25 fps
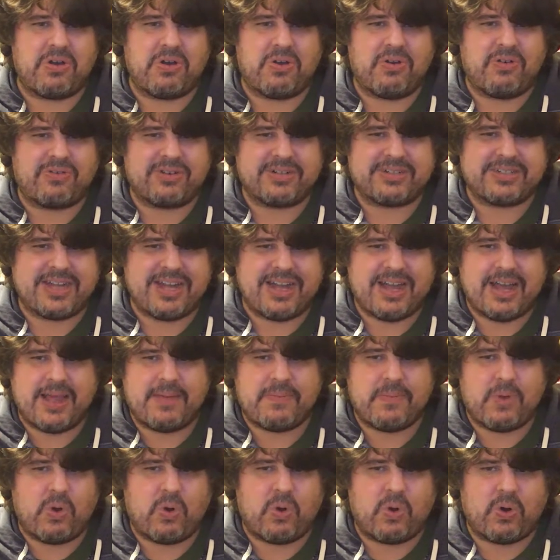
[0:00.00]
over
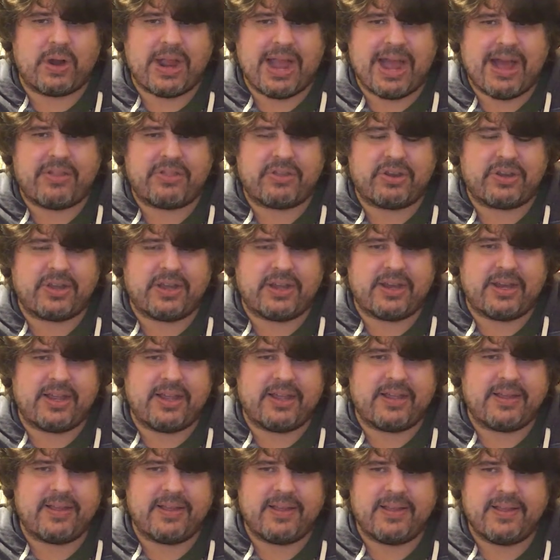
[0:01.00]
time, or how they're
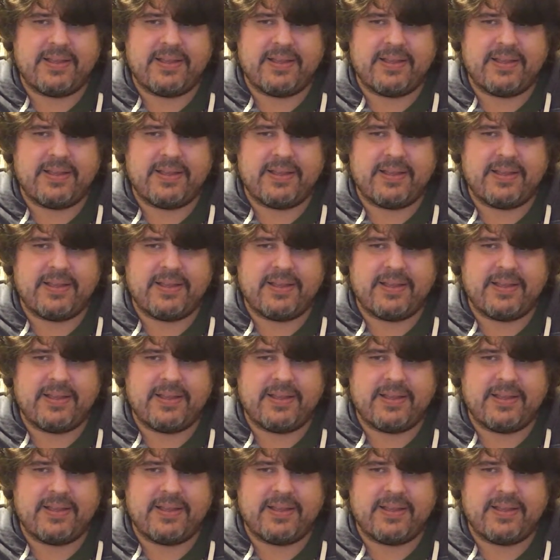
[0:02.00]
gonna